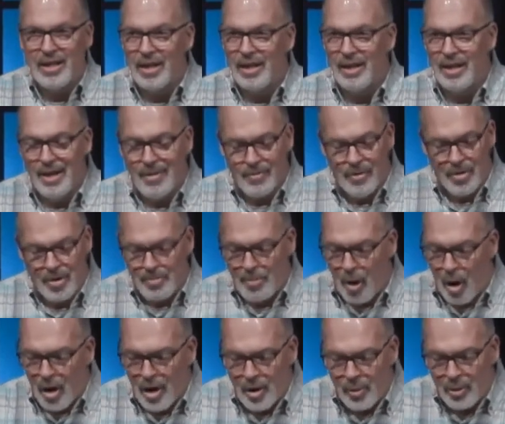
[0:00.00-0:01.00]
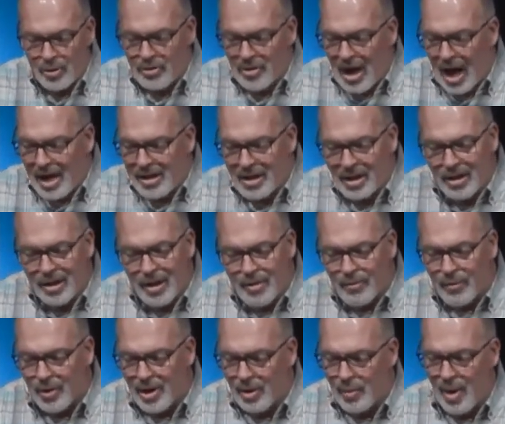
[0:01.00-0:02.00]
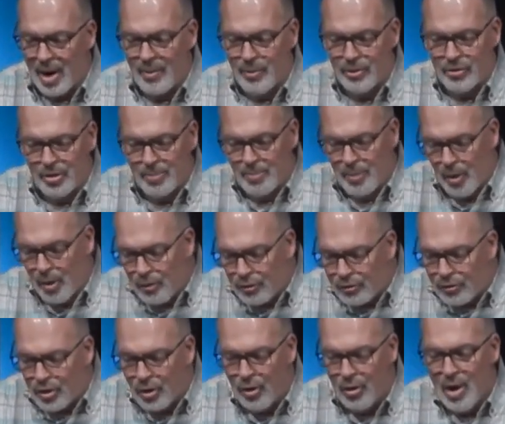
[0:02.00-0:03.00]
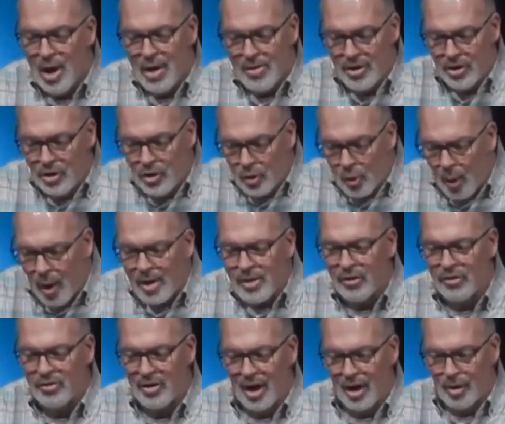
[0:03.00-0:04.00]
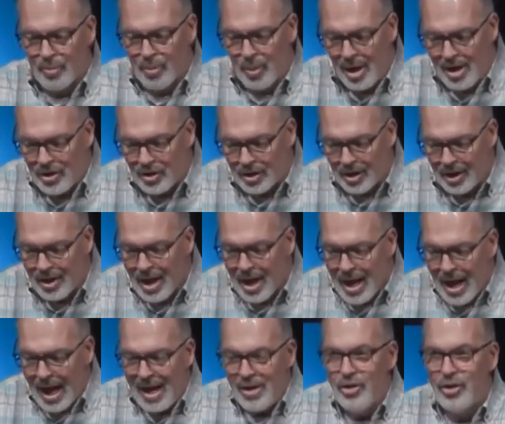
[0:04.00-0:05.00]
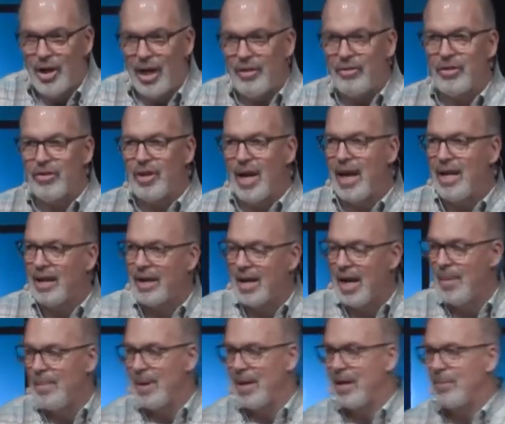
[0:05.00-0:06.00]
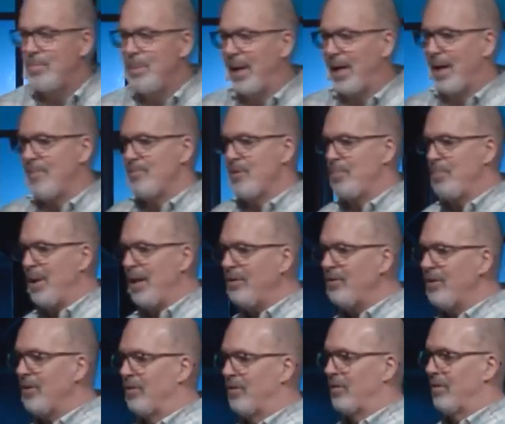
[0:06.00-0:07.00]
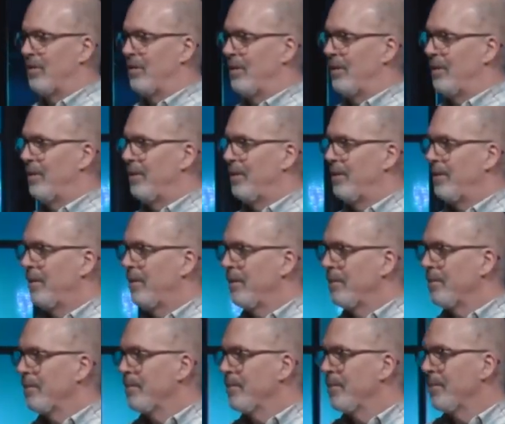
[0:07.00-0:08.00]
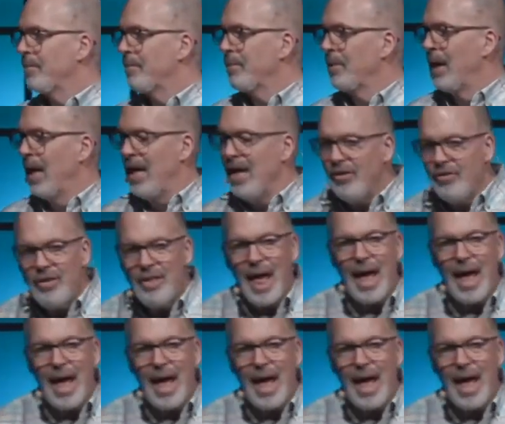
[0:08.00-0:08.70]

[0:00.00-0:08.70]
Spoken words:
deliver. The party was not delivering what it was supposed to, the joy, the celebration, and Jesus had to come in and pick up the pieces. And isn't